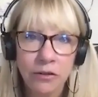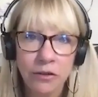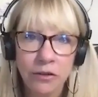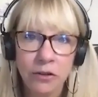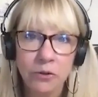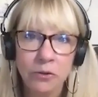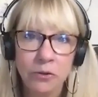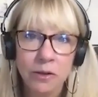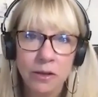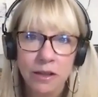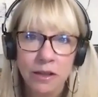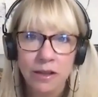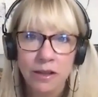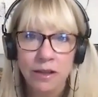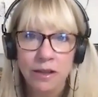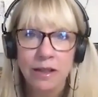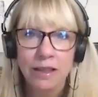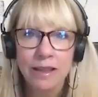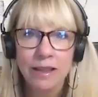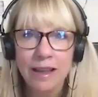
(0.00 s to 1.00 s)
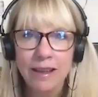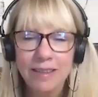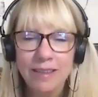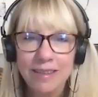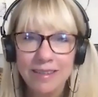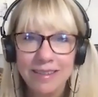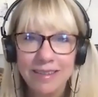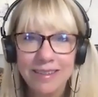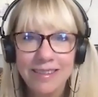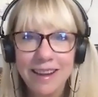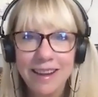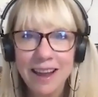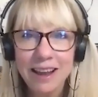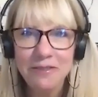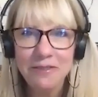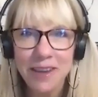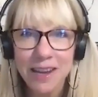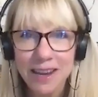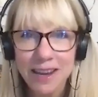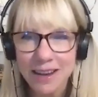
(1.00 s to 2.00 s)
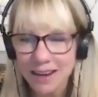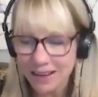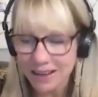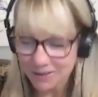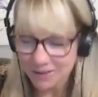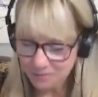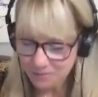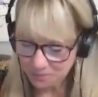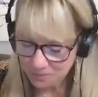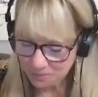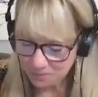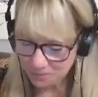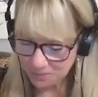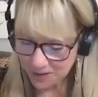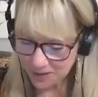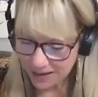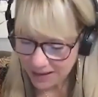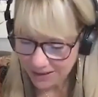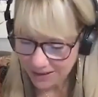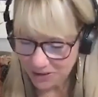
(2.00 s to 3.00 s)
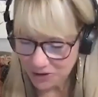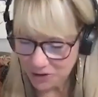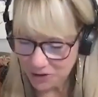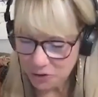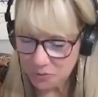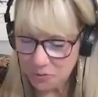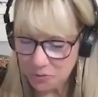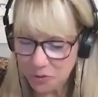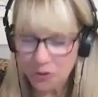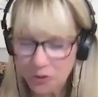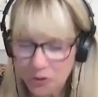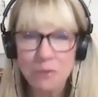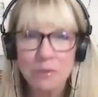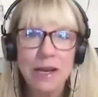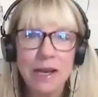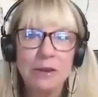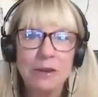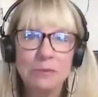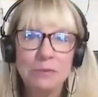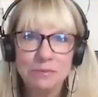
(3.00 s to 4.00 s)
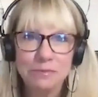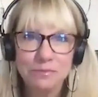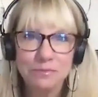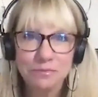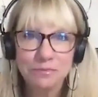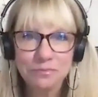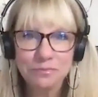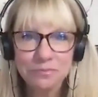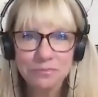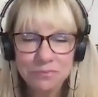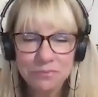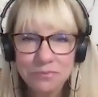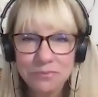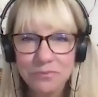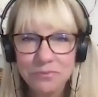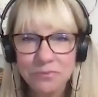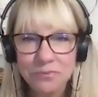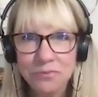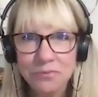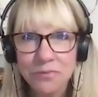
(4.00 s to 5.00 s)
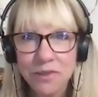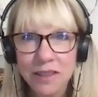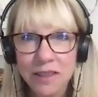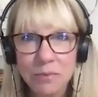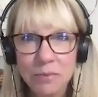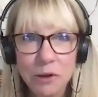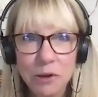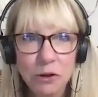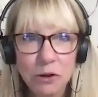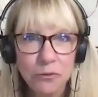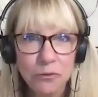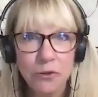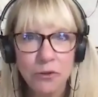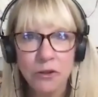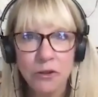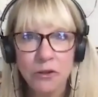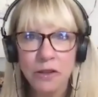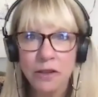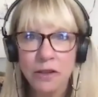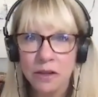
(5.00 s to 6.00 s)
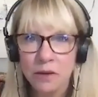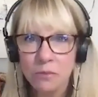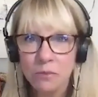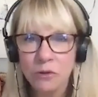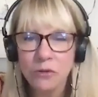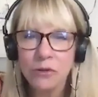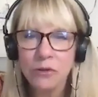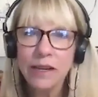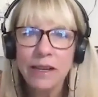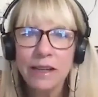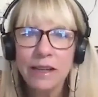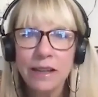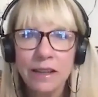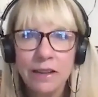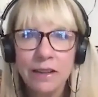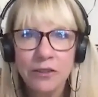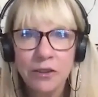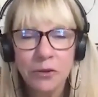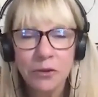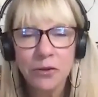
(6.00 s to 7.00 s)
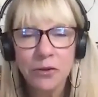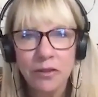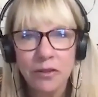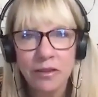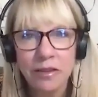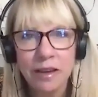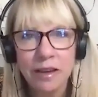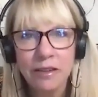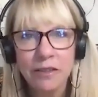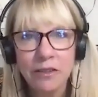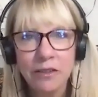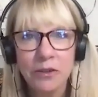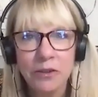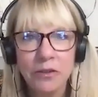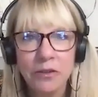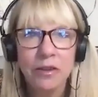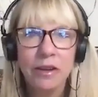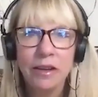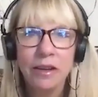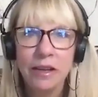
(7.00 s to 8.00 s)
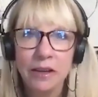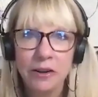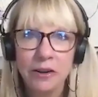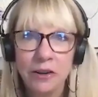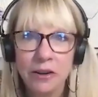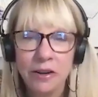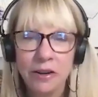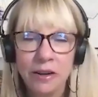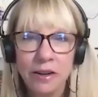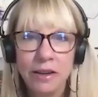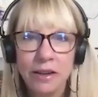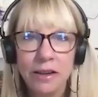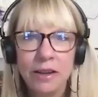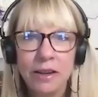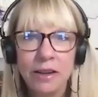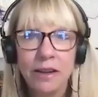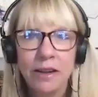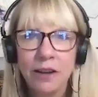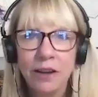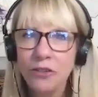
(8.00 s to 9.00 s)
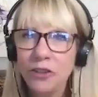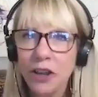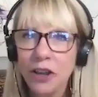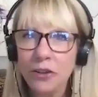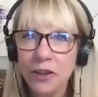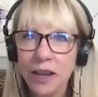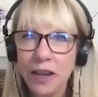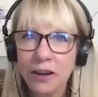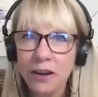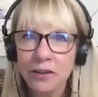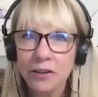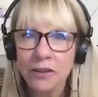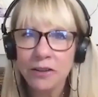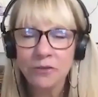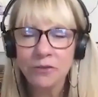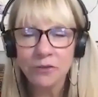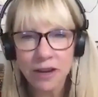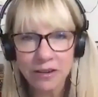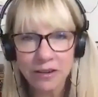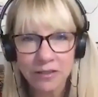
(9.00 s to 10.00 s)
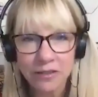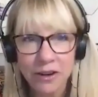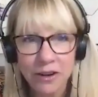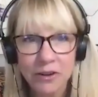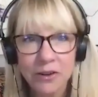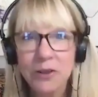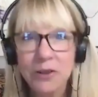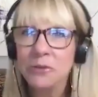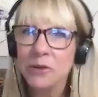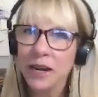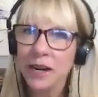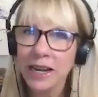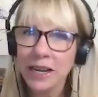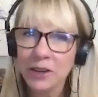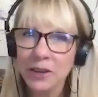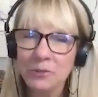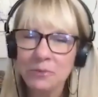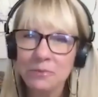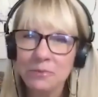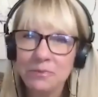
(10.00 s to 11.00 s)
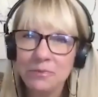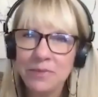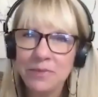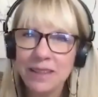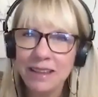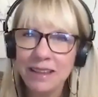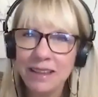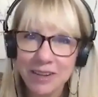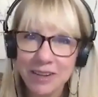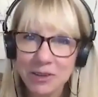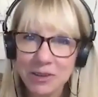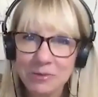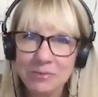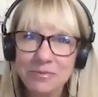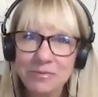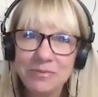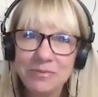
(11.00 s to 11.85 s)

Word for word: So let's dive in and get to know more about the beautiful Maria Dos Santos here on Childcare Rockstar Radio. Let's go.